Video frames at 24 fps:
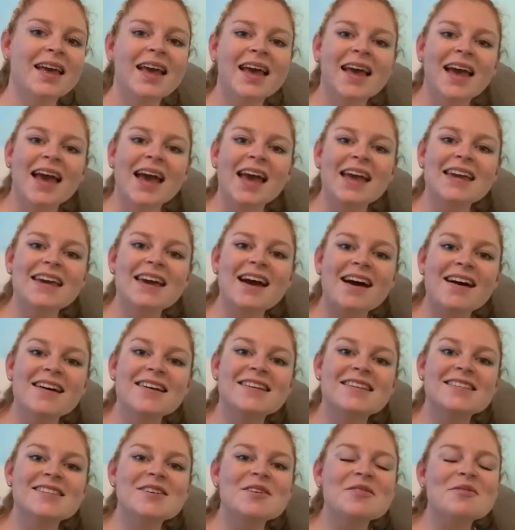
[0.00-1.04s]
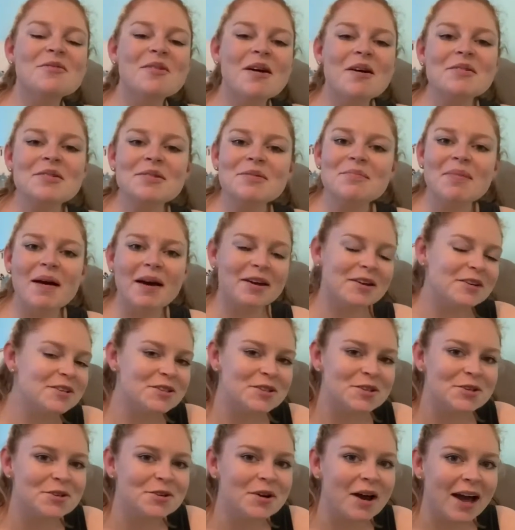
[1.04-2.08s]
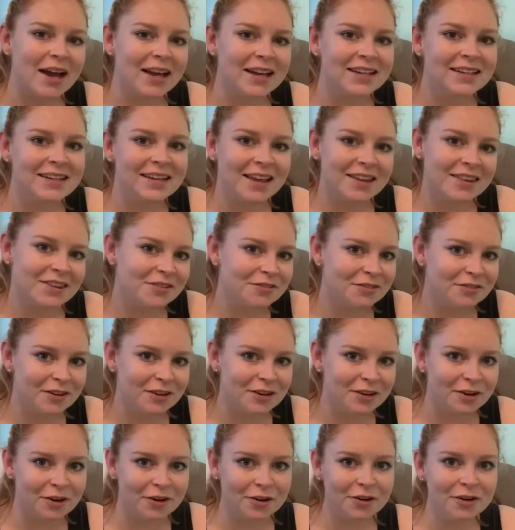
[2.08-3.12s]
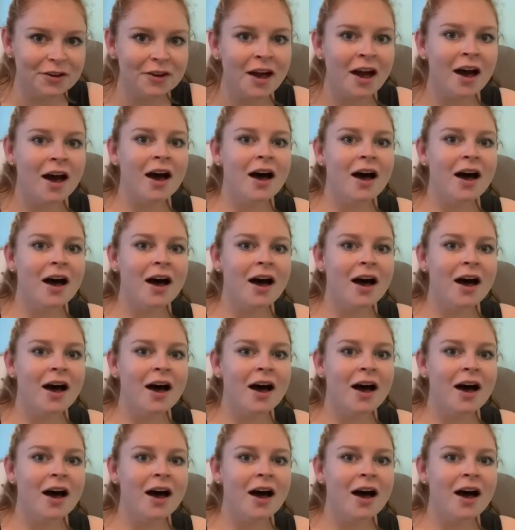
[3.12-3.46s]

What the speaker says: Hey guys, welcome back to another video.